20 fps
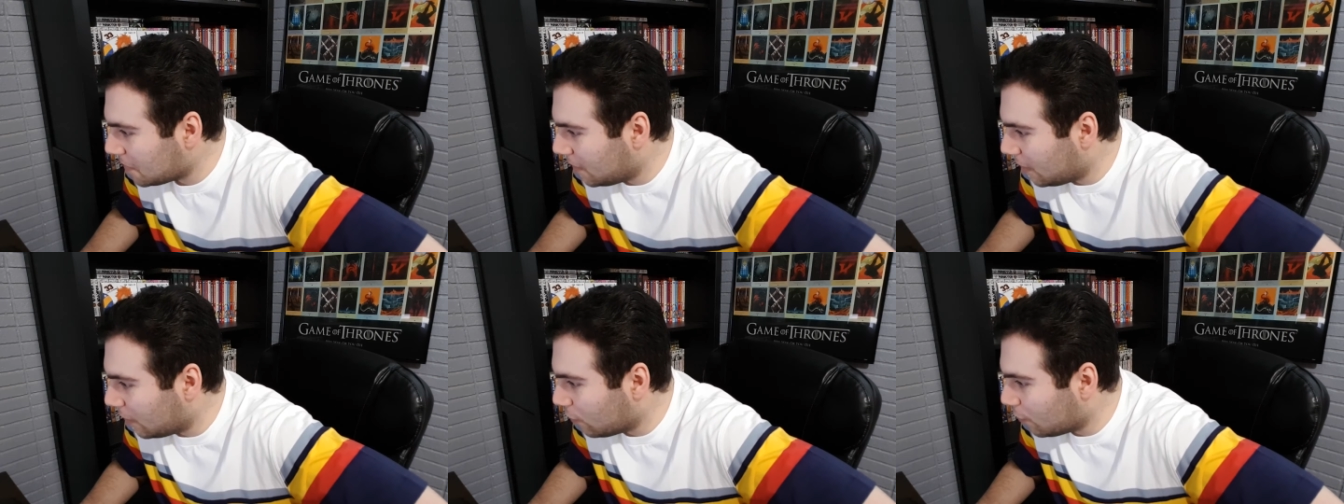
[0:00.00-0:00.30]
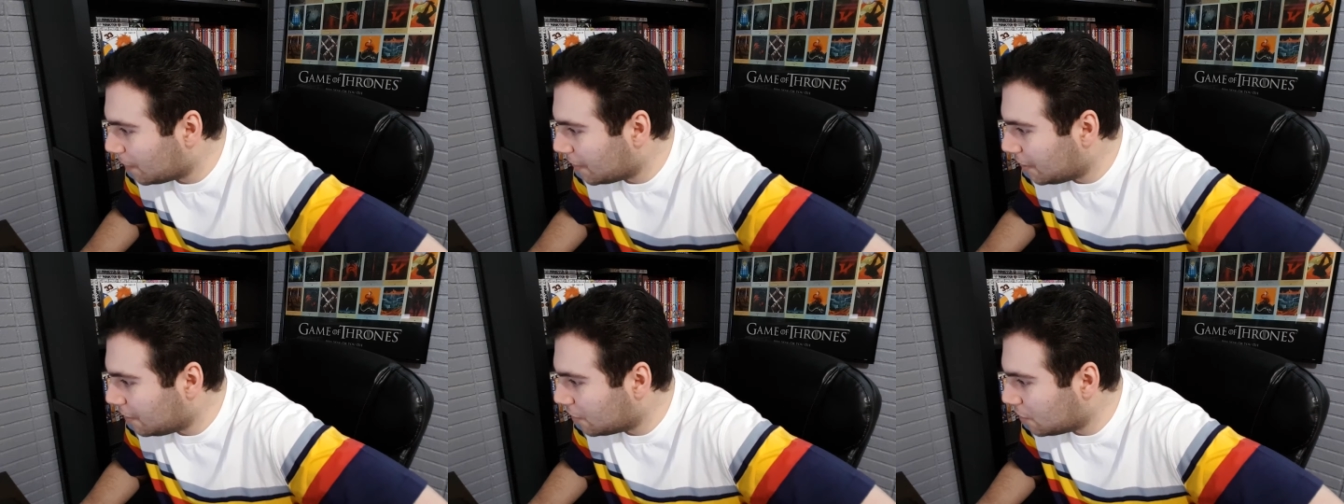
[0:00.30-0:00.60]

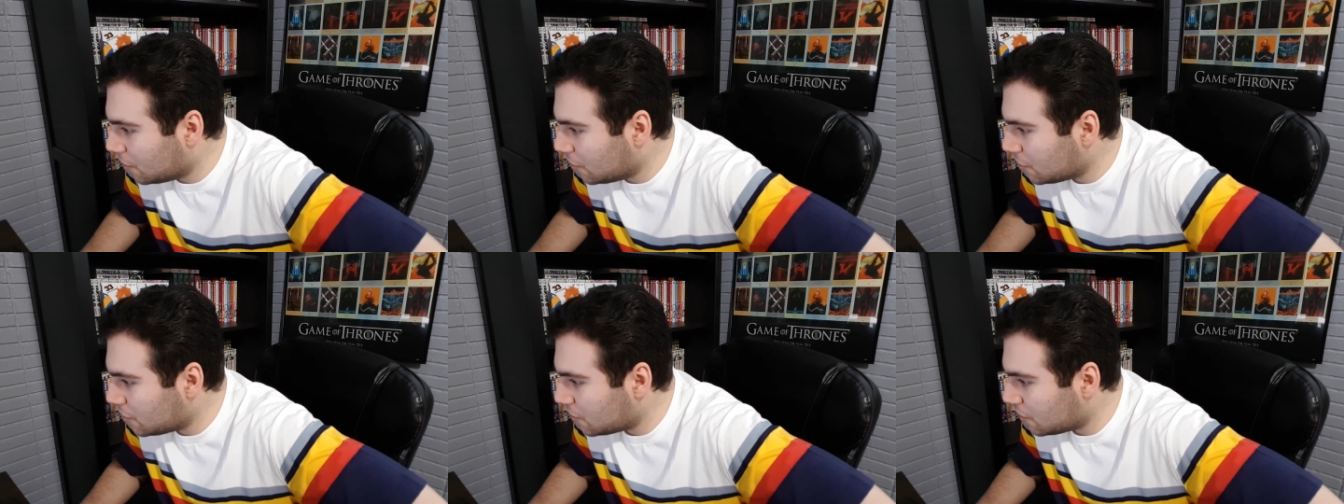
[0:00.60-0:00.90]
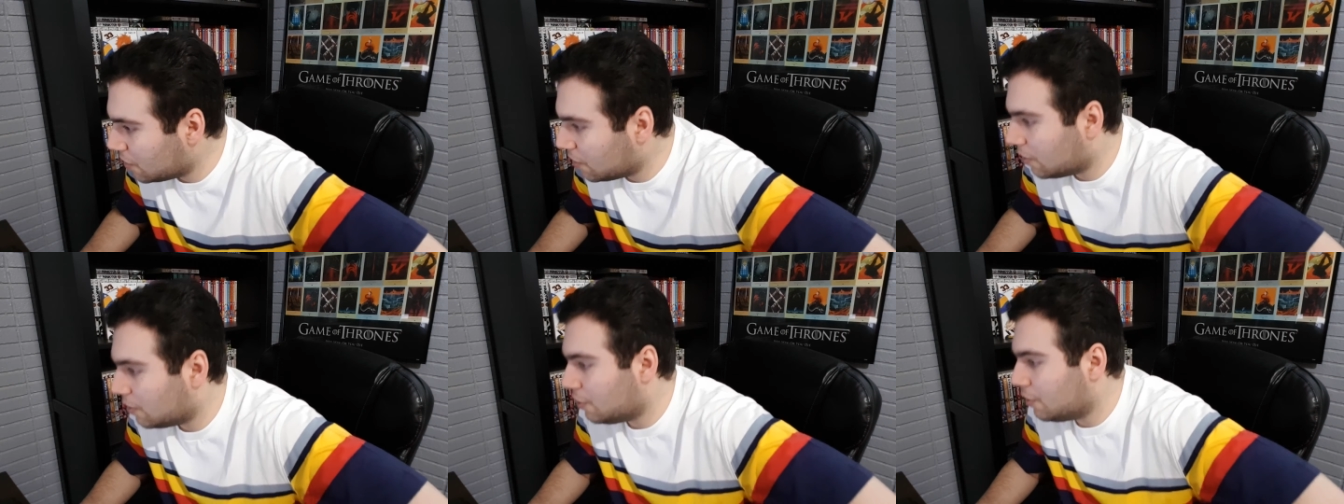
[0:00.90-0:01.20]
Everybody knows
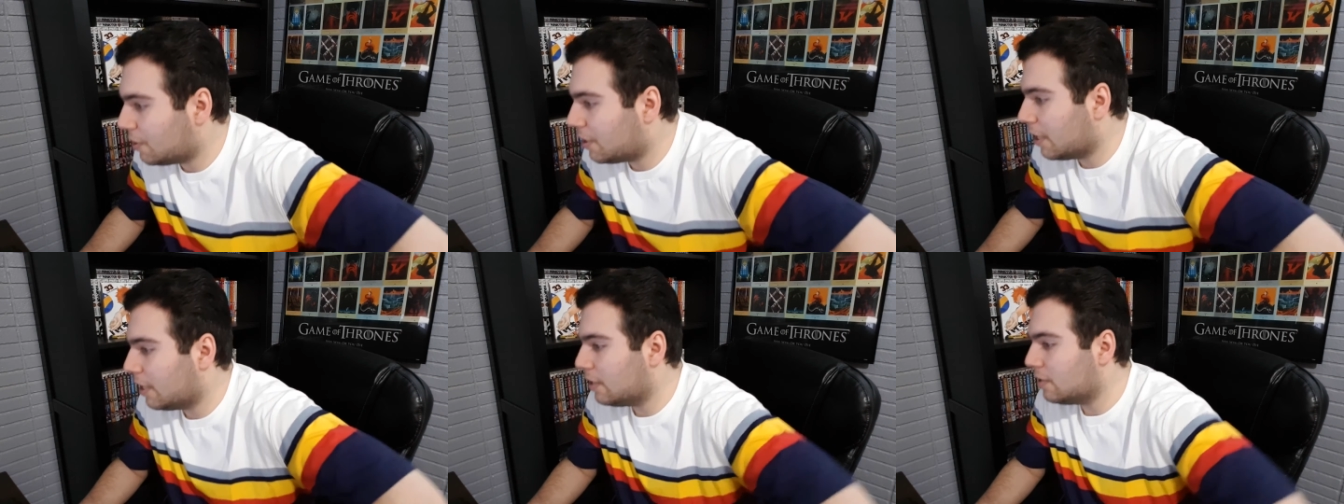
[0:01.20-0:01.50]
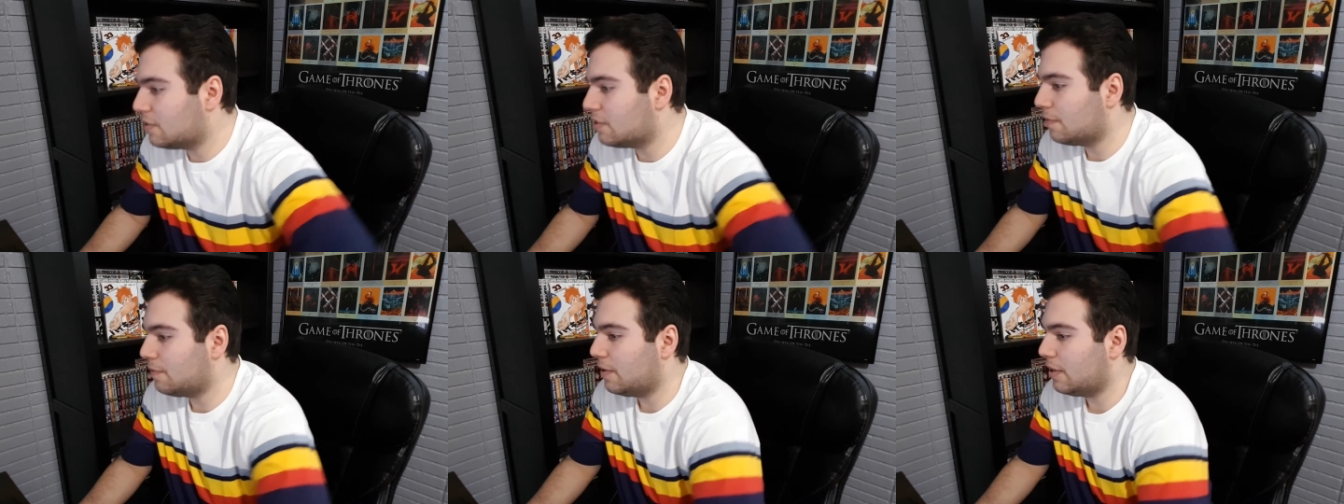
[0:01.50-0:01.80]
uh, you
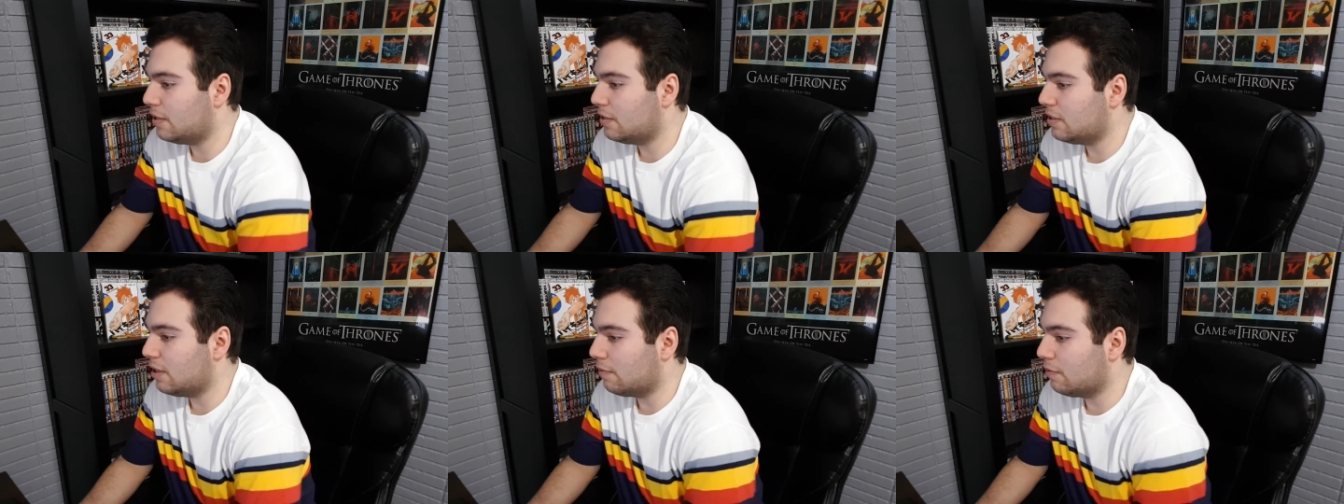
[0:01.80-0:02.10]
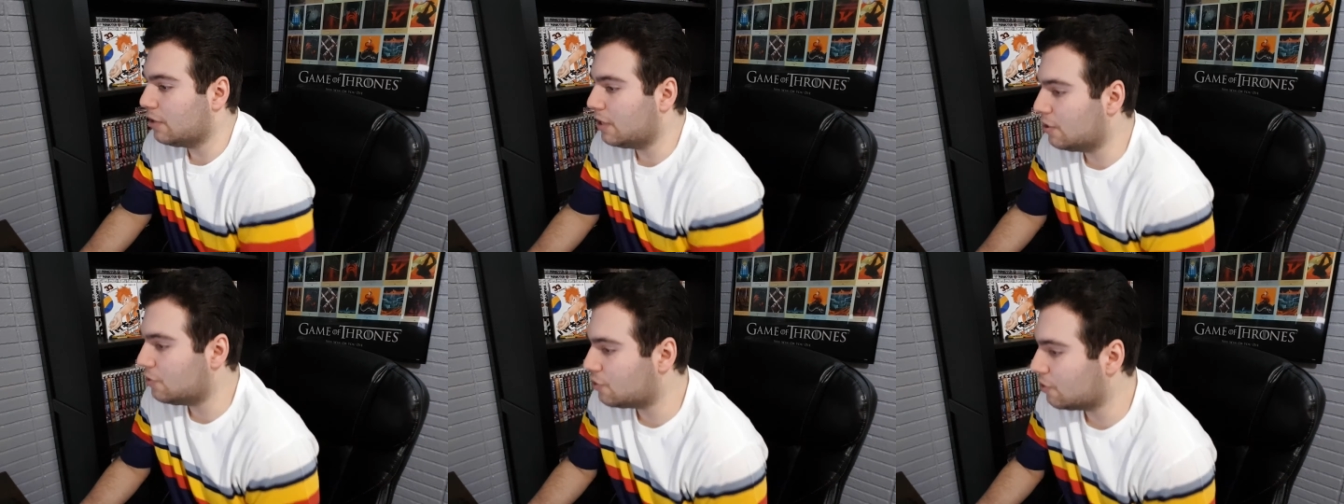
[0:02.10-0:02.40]
can't defend
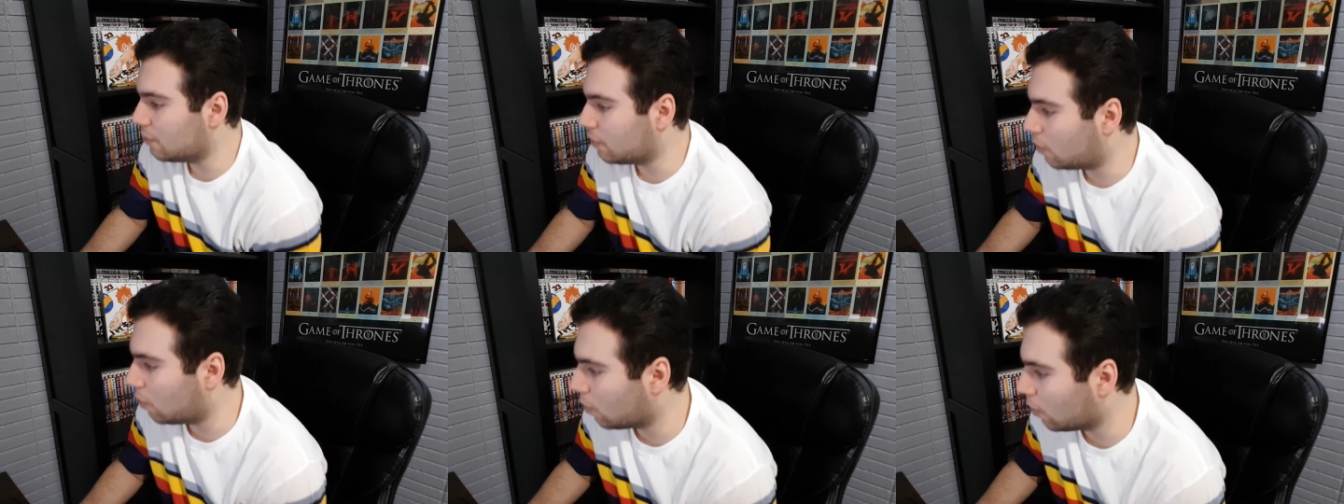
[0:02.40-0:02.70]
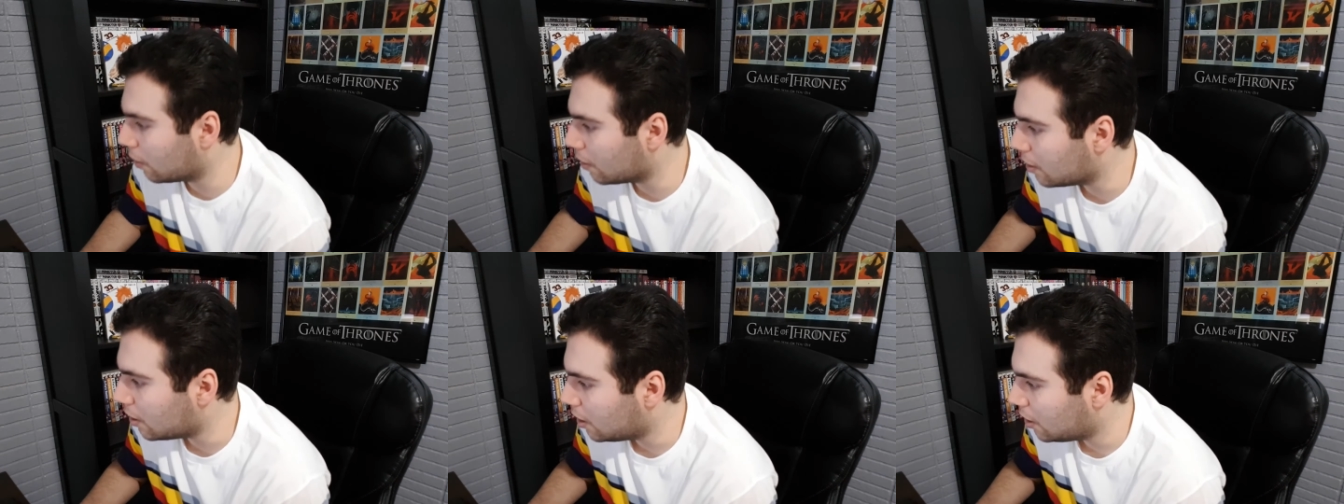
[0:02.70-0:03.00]
every inch of the
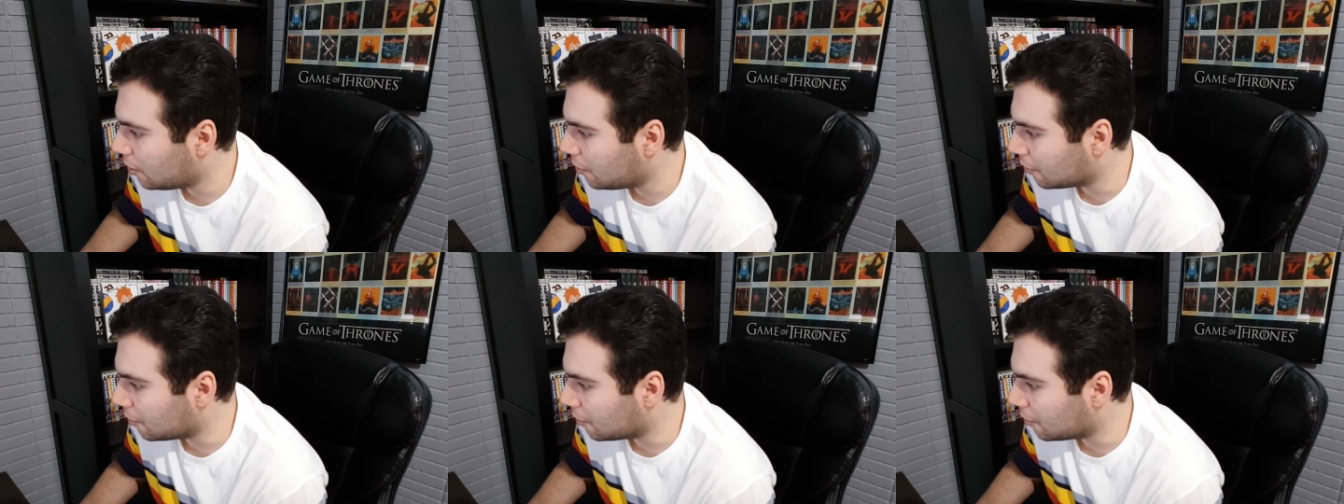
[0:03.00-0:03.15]
court.